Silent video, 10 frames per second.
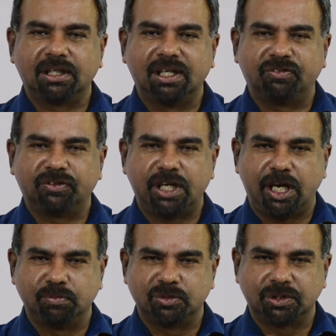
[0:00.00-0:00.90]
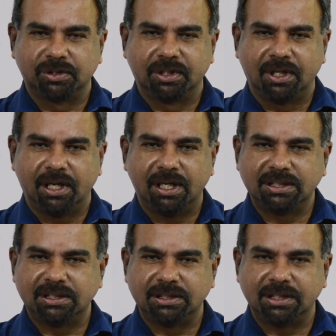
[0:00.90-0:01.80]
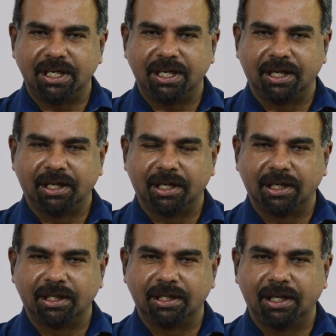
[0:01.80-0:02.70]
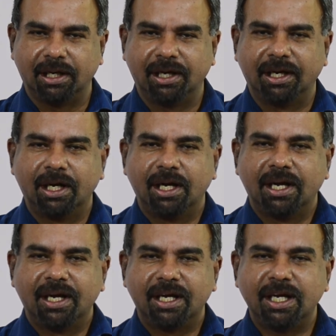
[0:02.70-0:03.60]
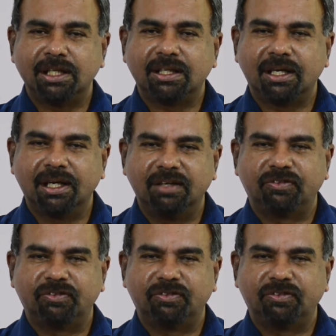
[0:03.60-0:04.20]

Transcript: came to the scene, and Heathcliff